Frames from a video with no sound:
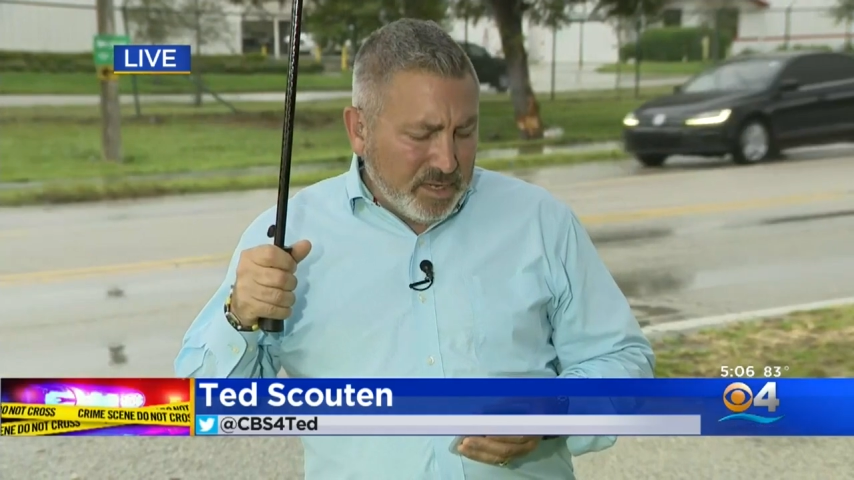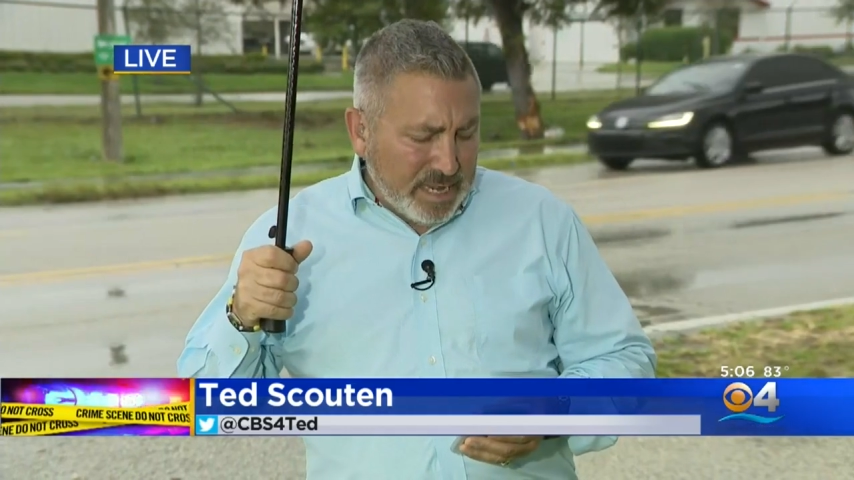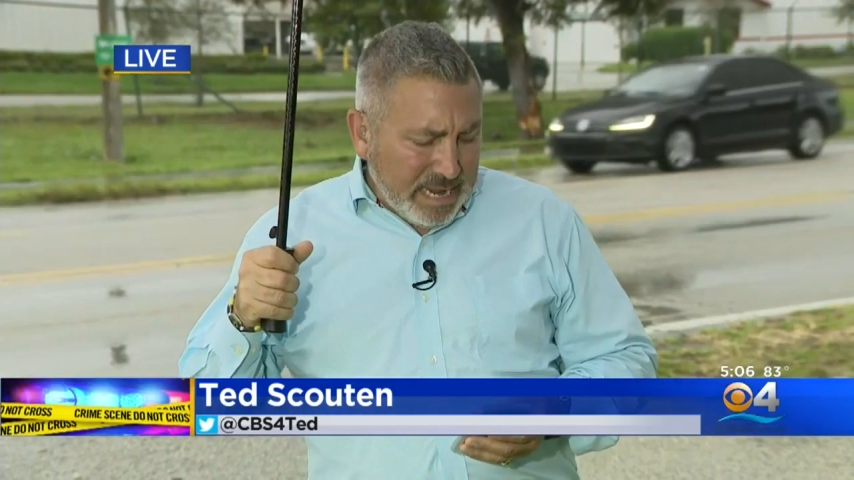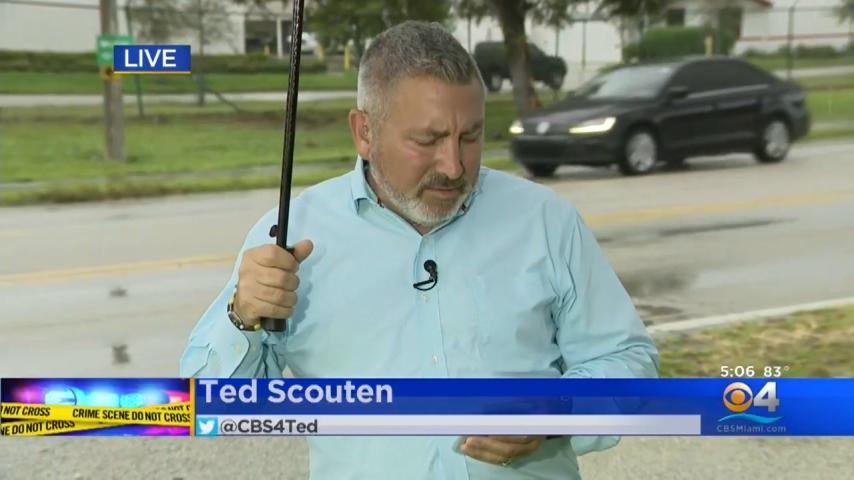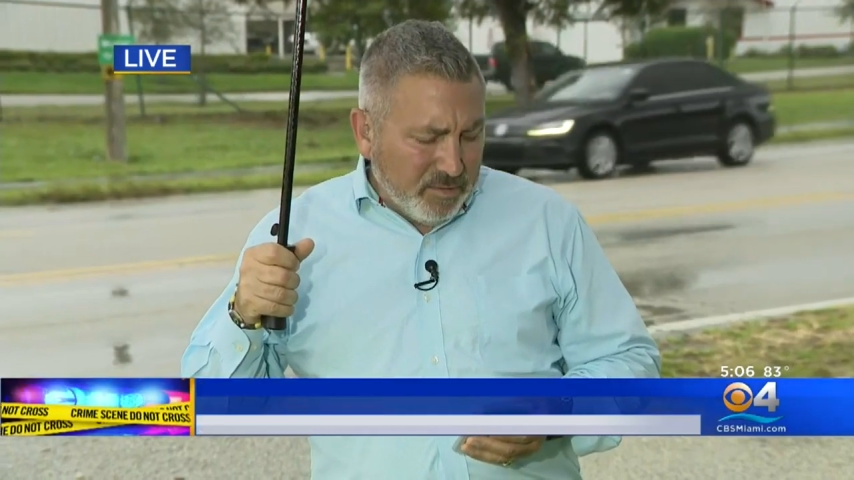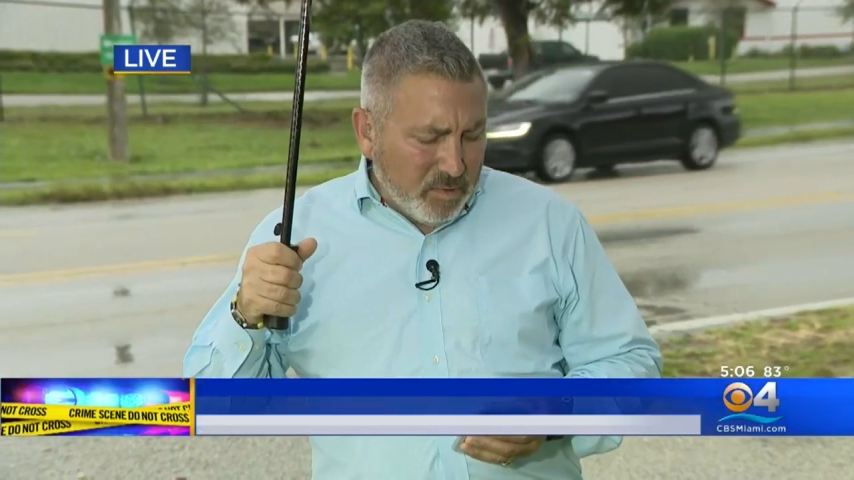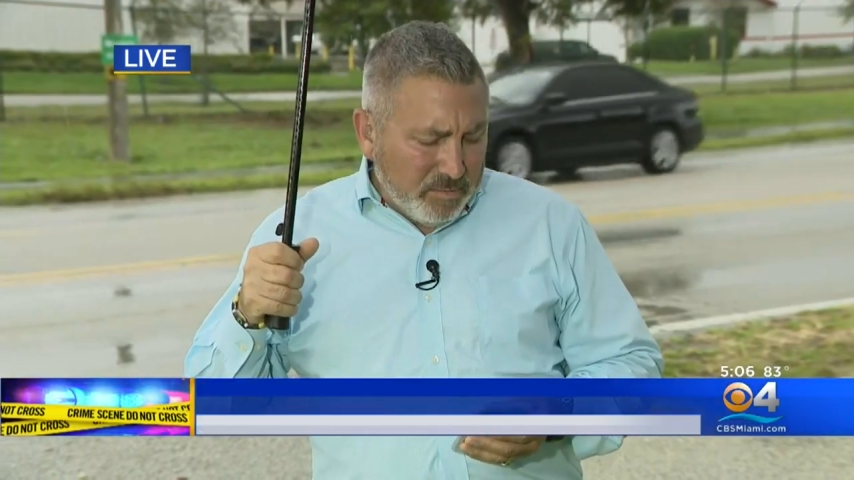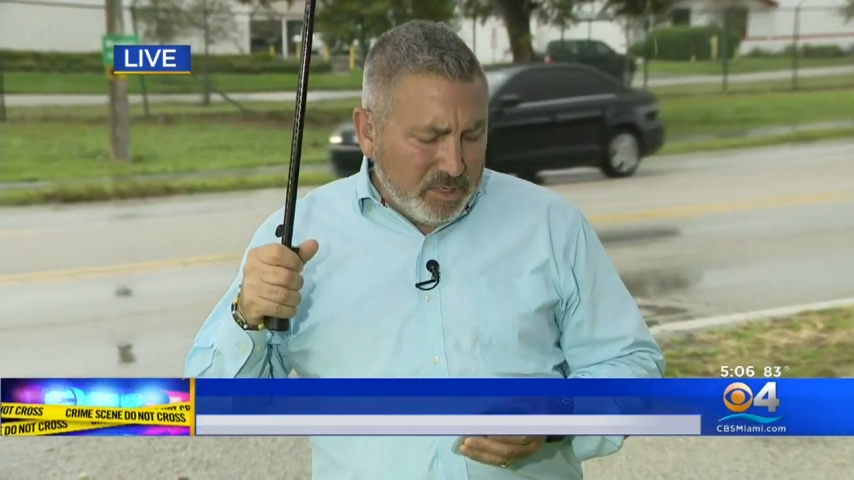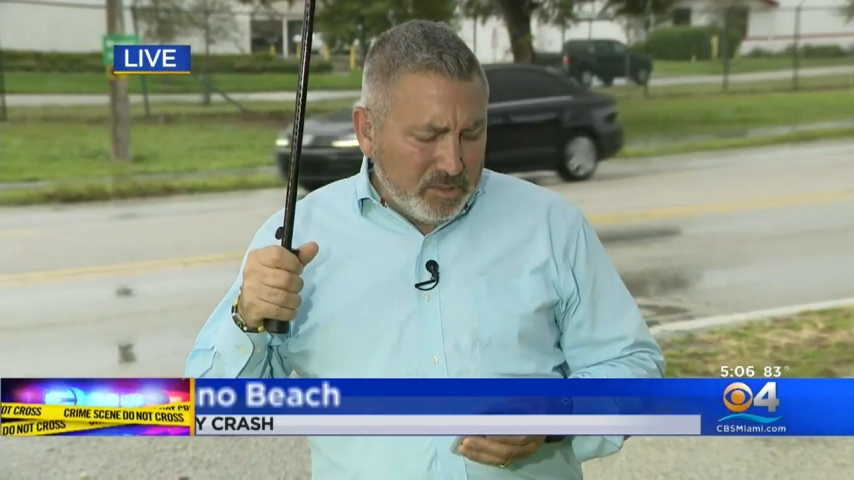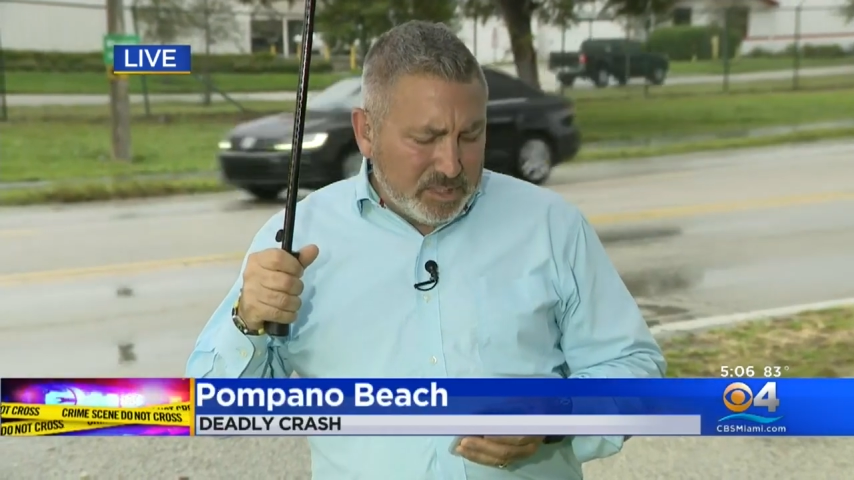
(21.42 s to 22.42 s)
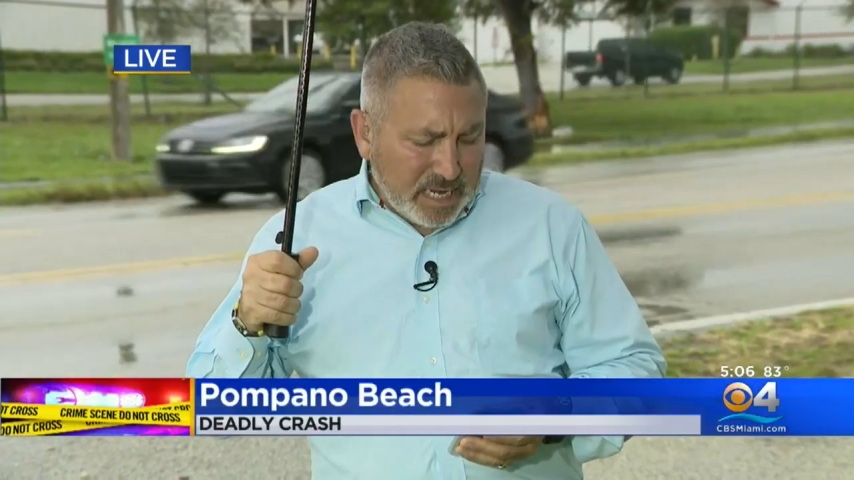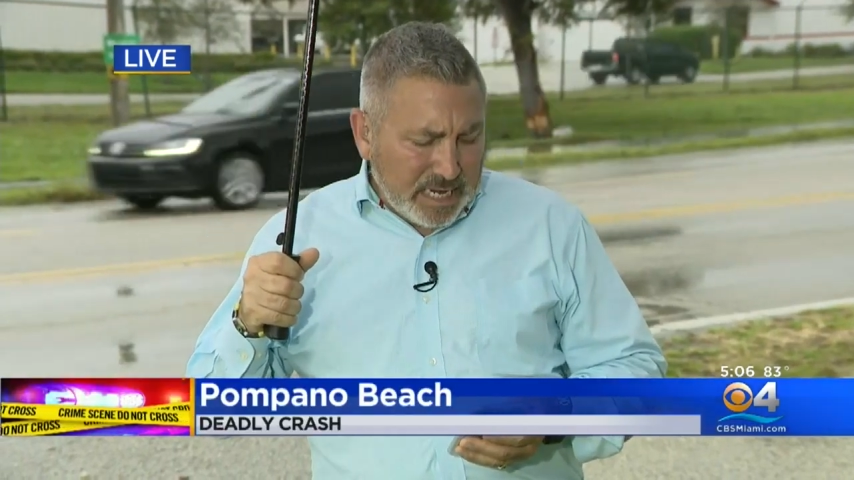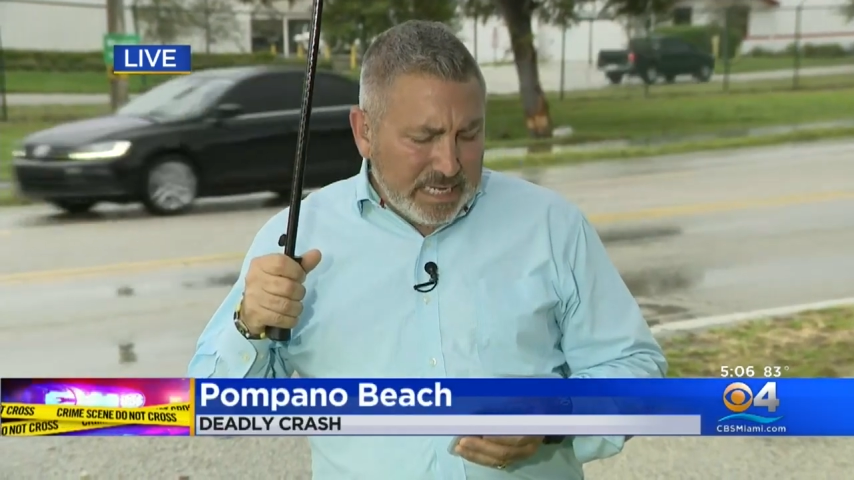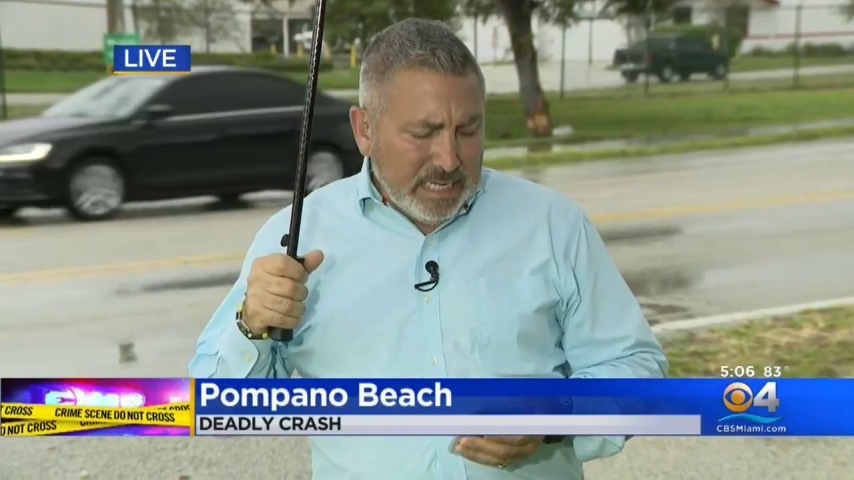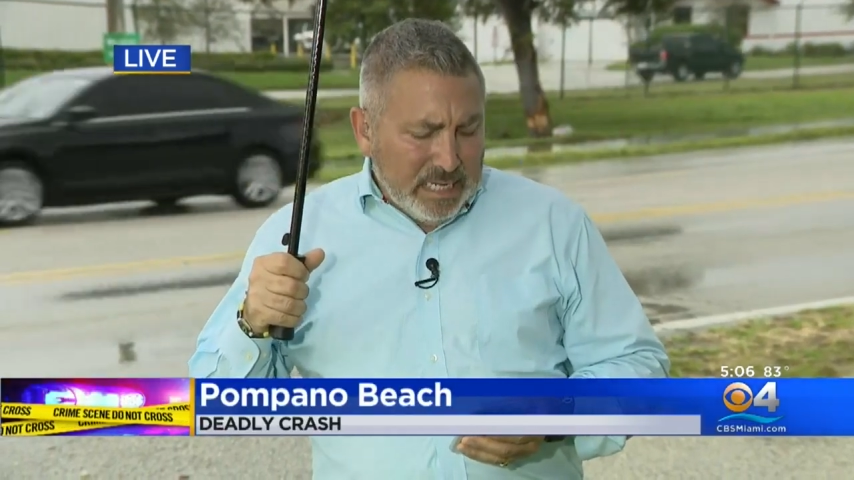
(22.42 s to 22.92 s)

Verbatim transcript: the name of the woman who died.